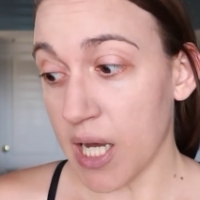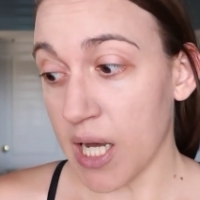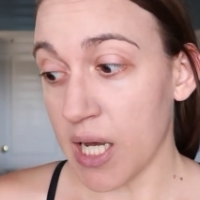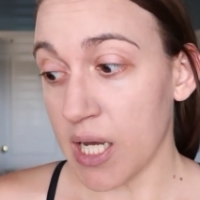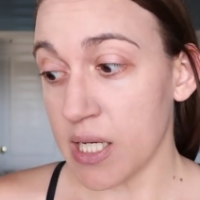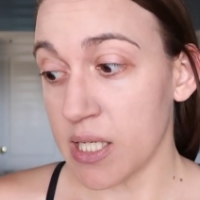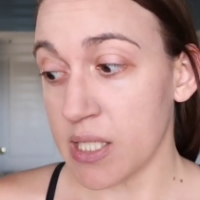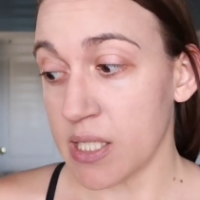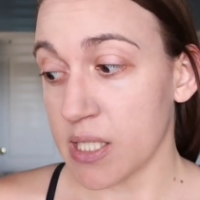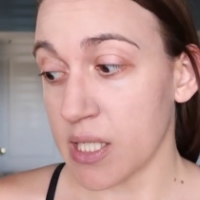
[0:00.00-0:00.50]

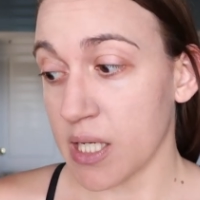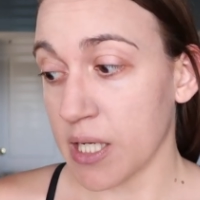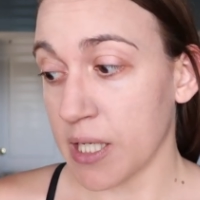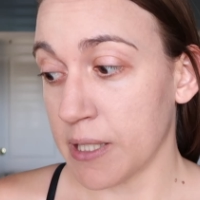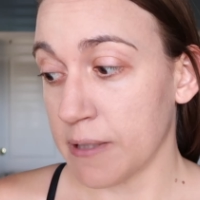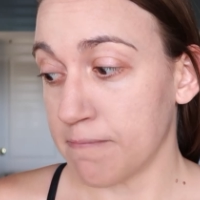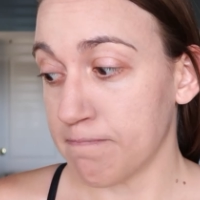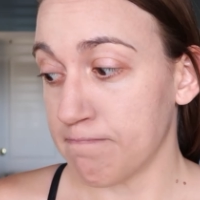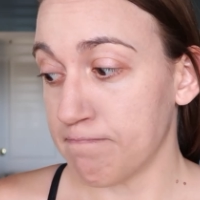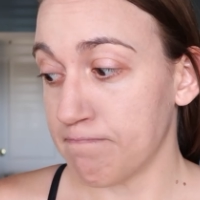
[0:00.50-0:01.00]
And
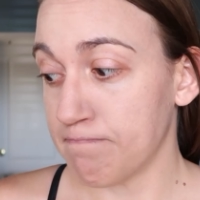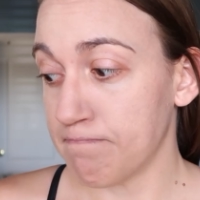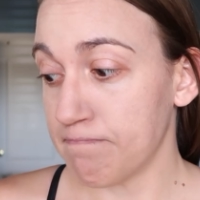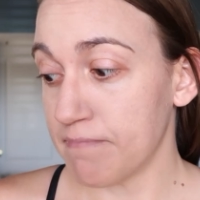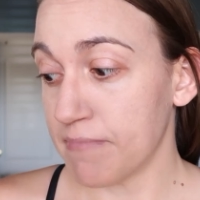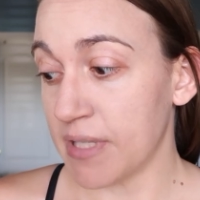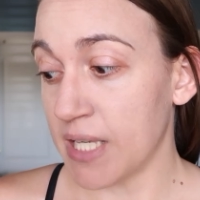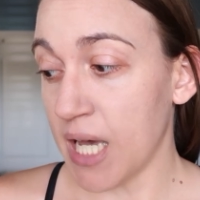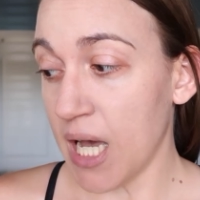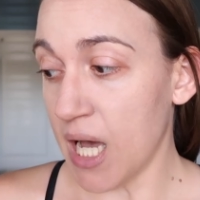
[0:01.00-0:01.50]
um,
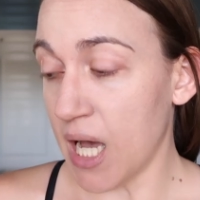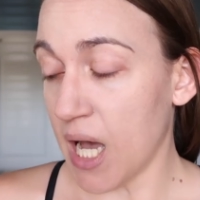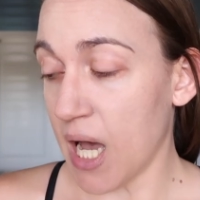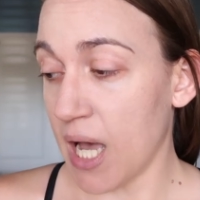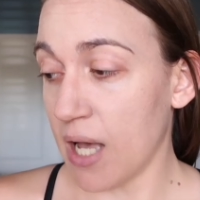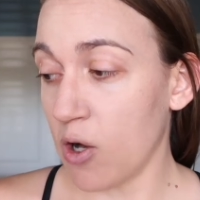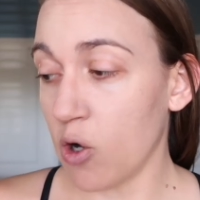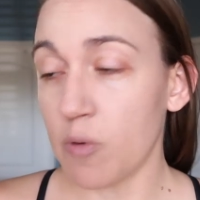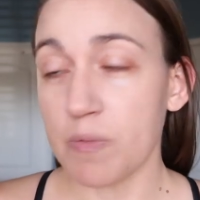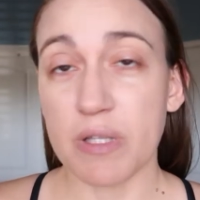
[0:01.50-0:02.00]
yeah,
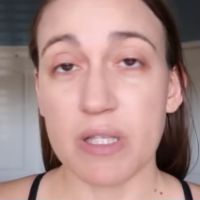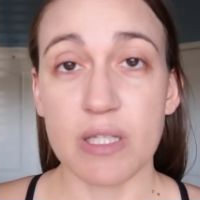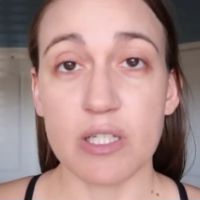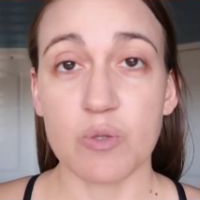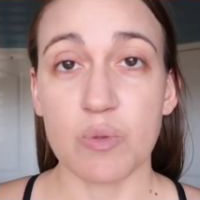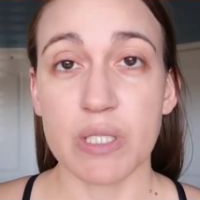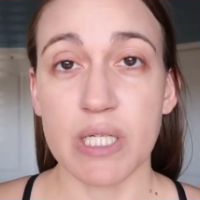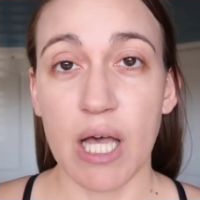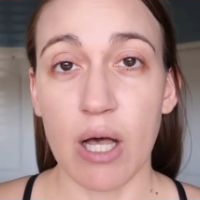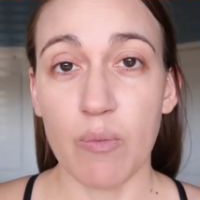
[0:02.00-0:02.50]
I hope that
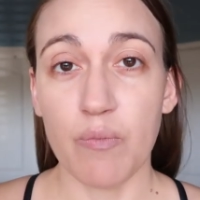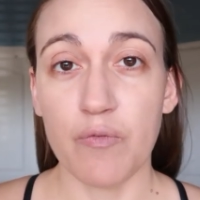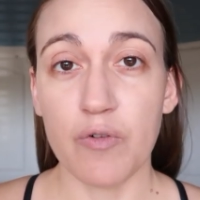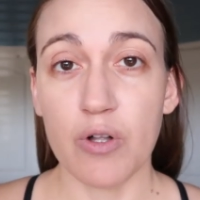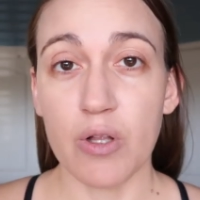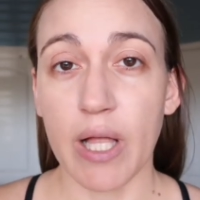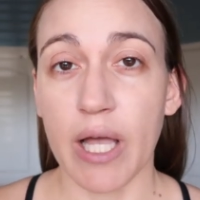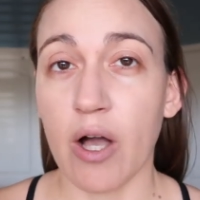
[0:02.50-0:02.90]
this was helpful.